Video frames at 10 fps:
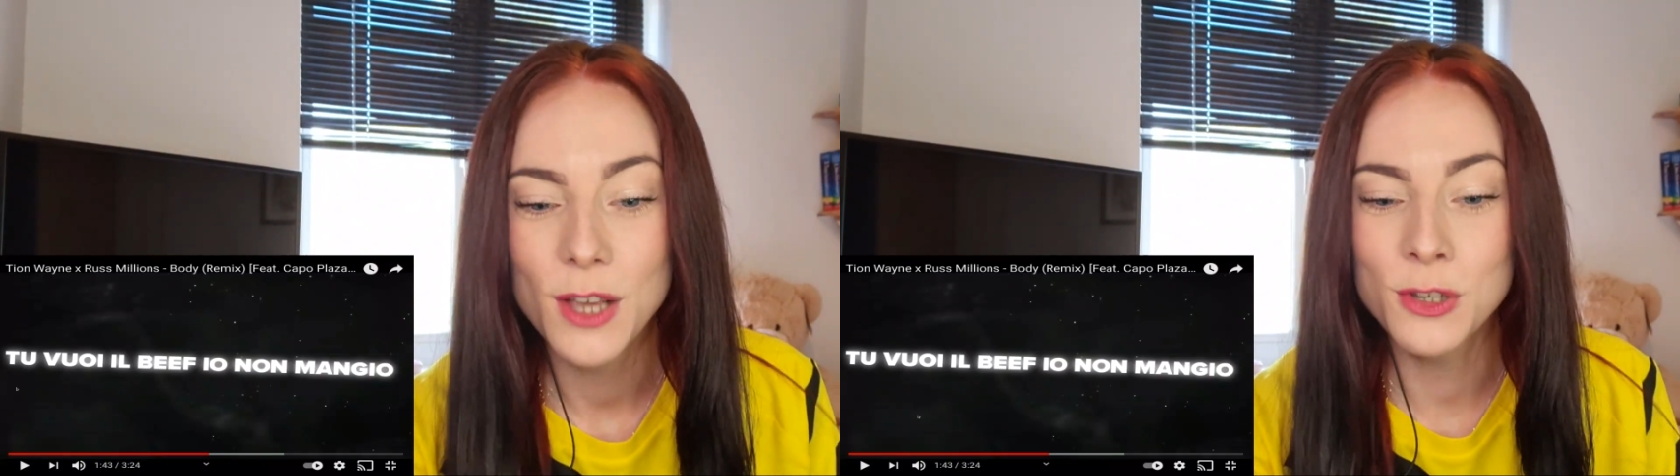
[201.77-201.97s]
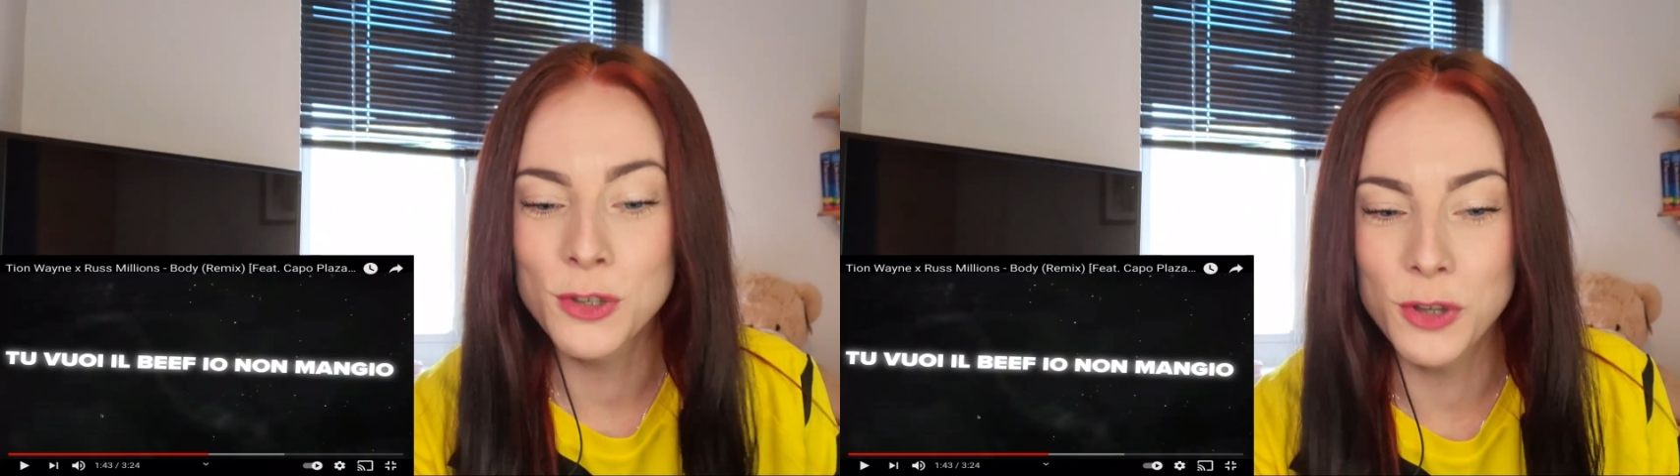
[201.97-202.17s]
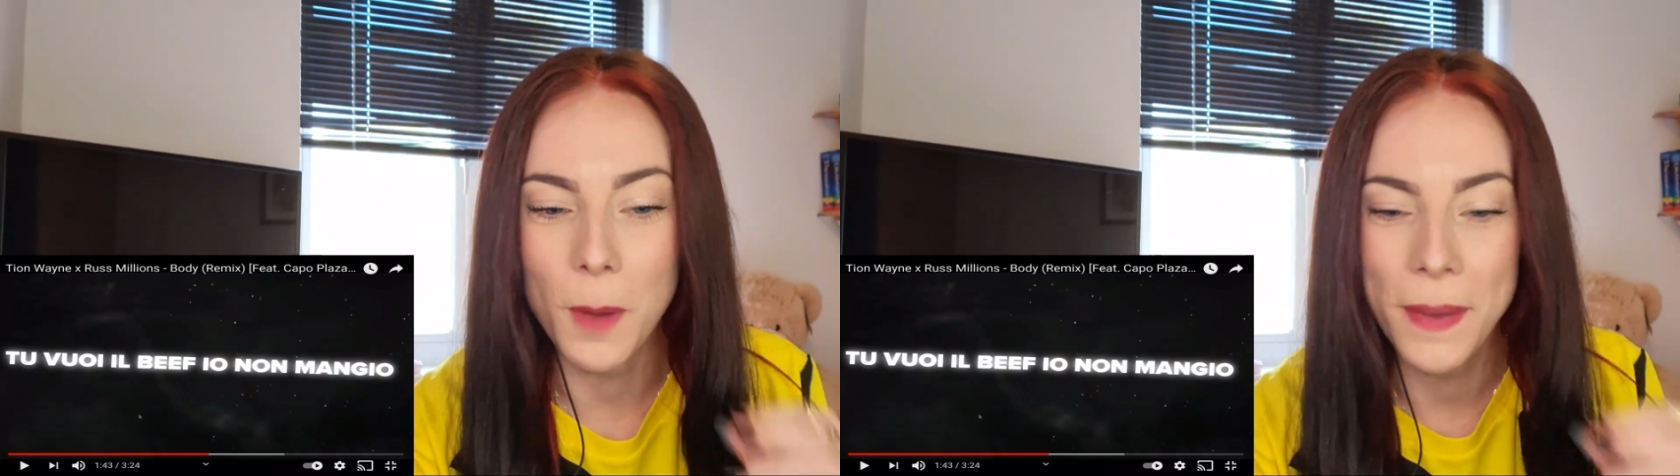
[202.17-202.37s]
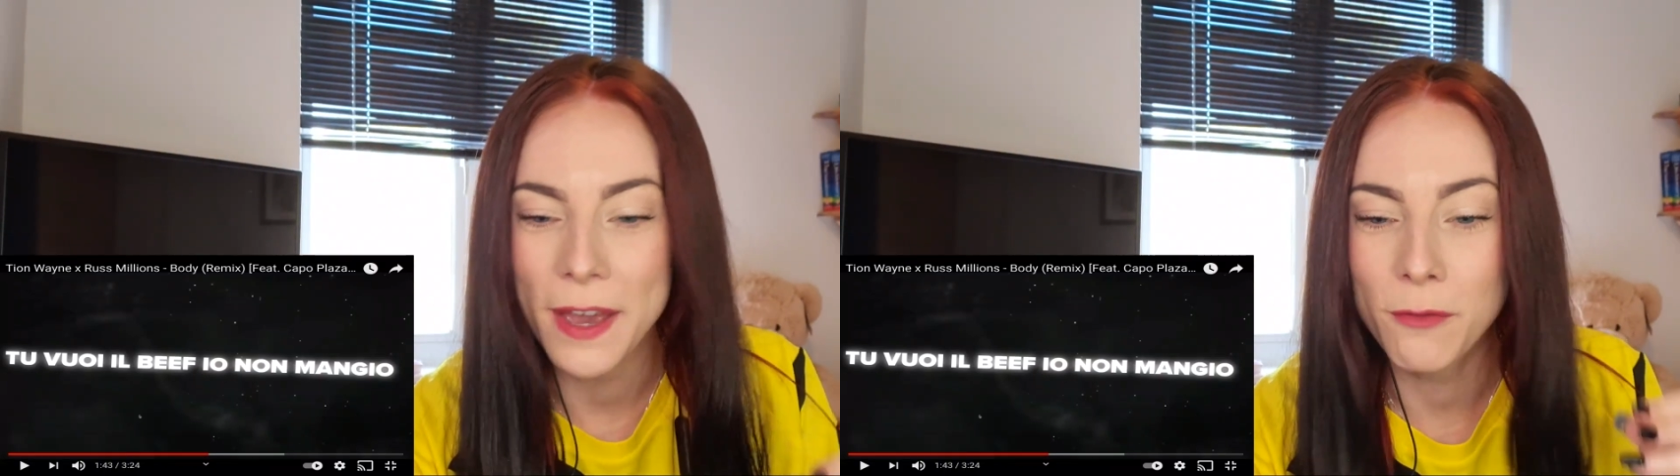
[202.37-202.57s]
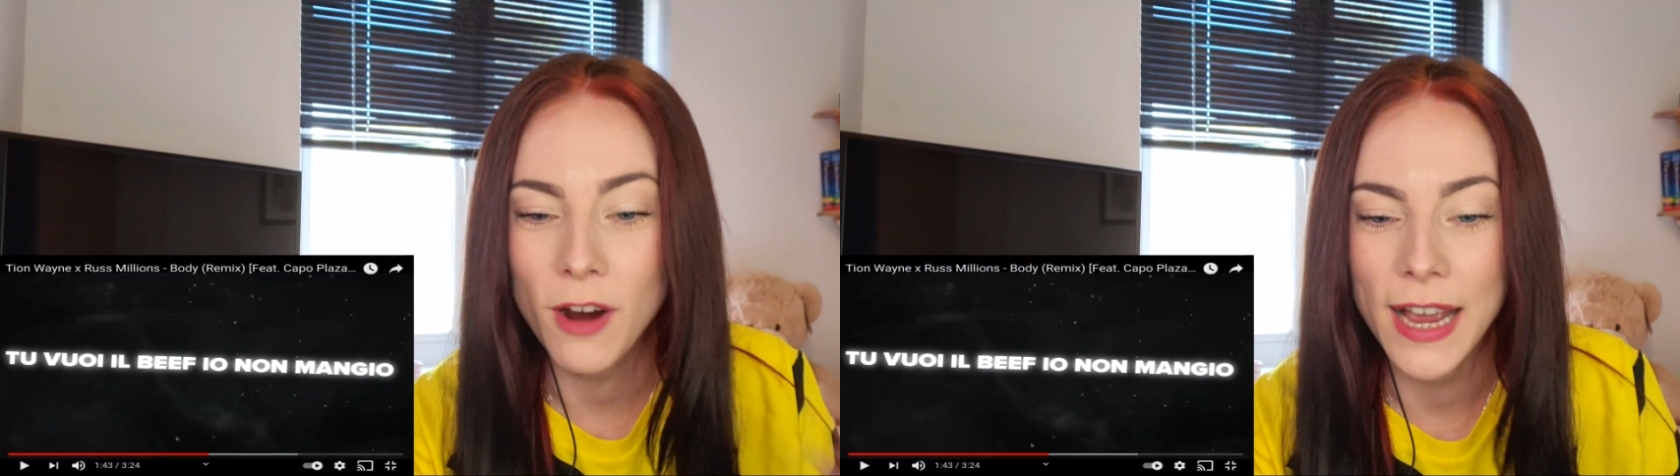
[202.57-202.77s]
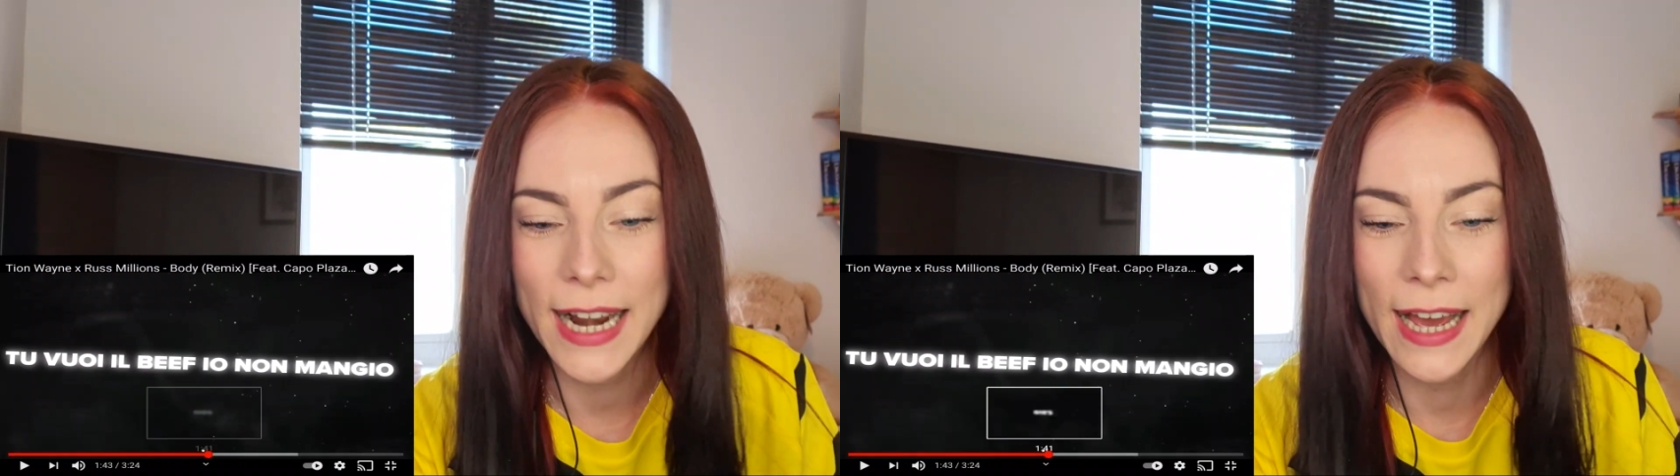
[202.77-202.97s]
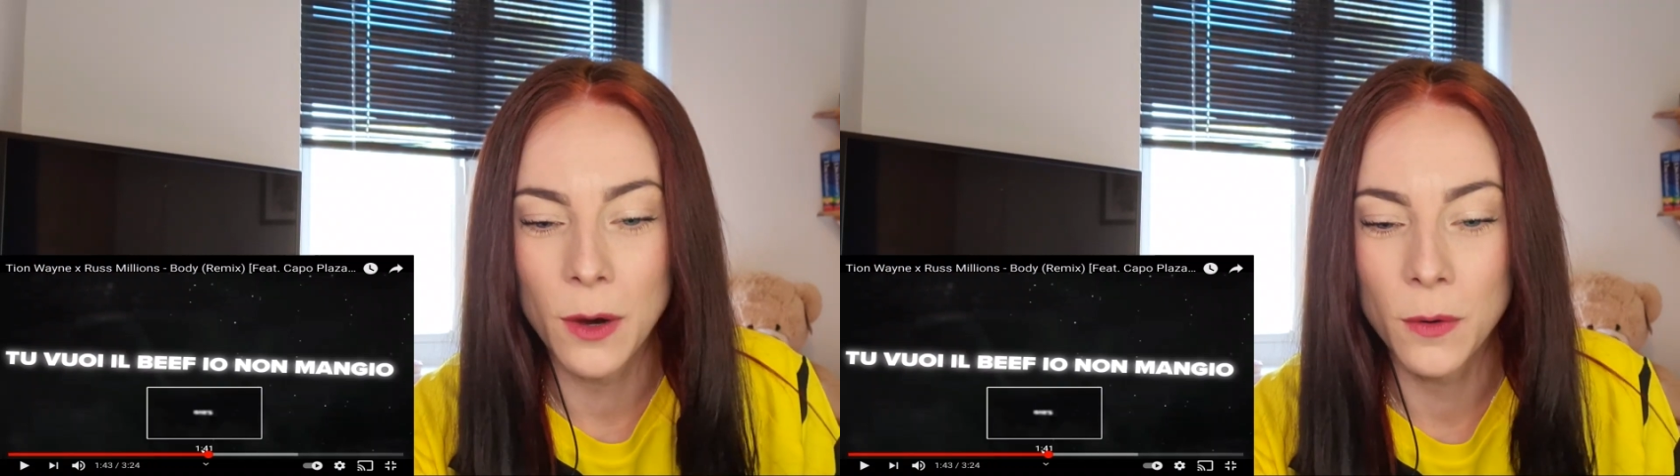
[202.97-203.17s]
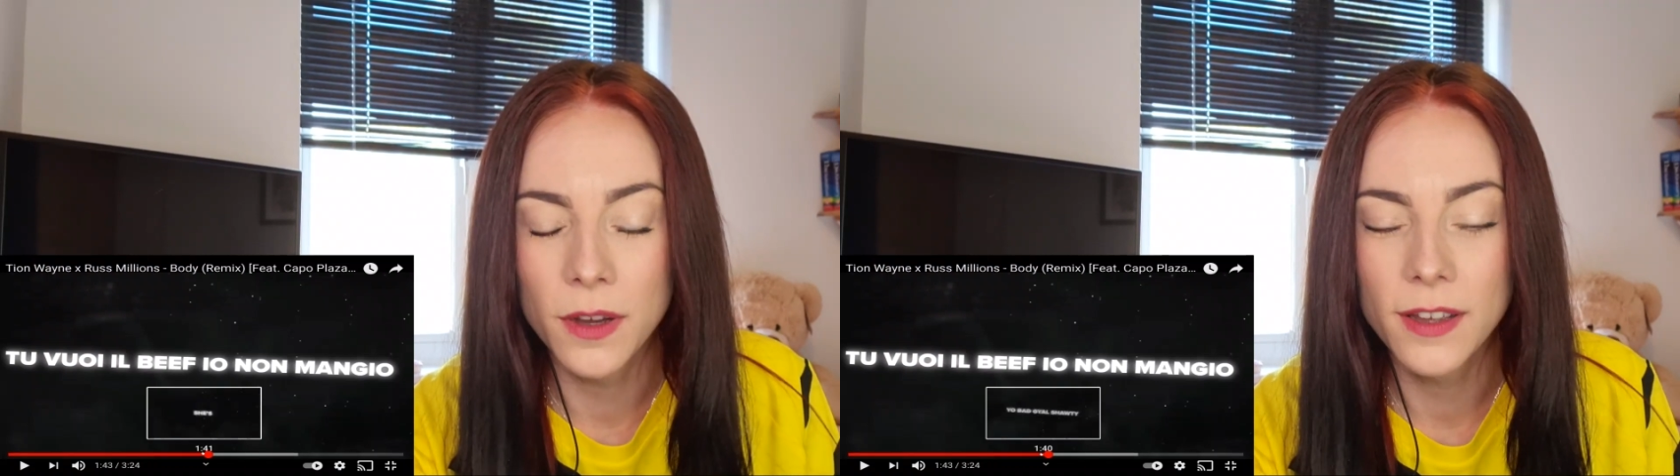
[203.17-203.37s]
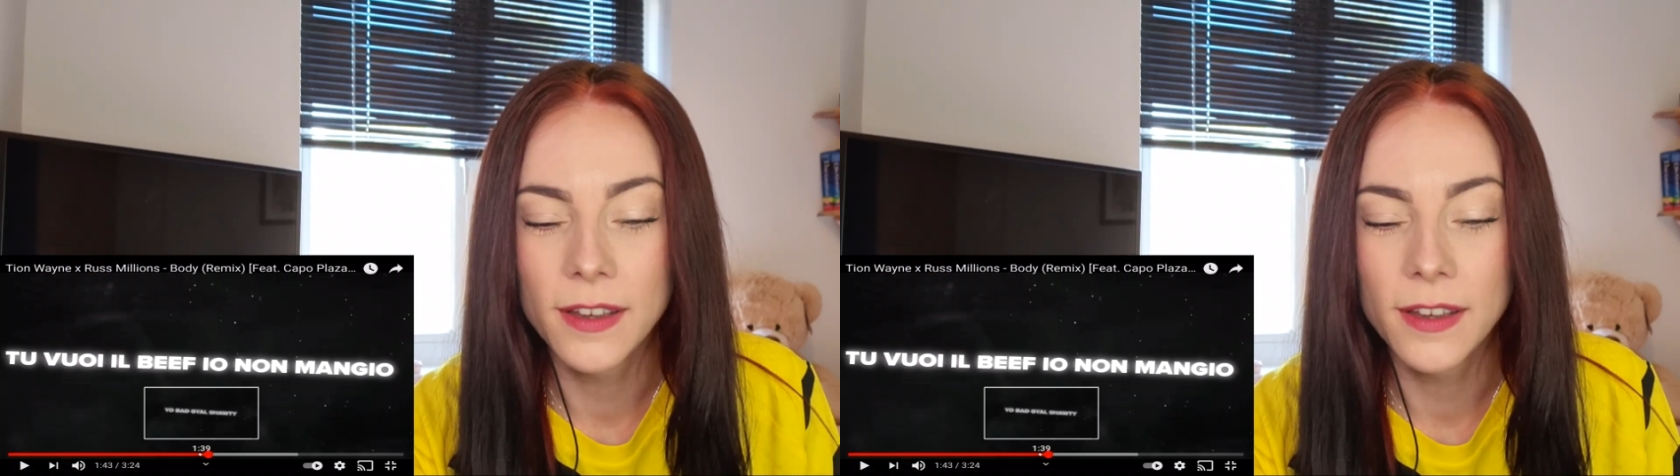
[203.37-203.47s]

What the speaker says: Stop it right now.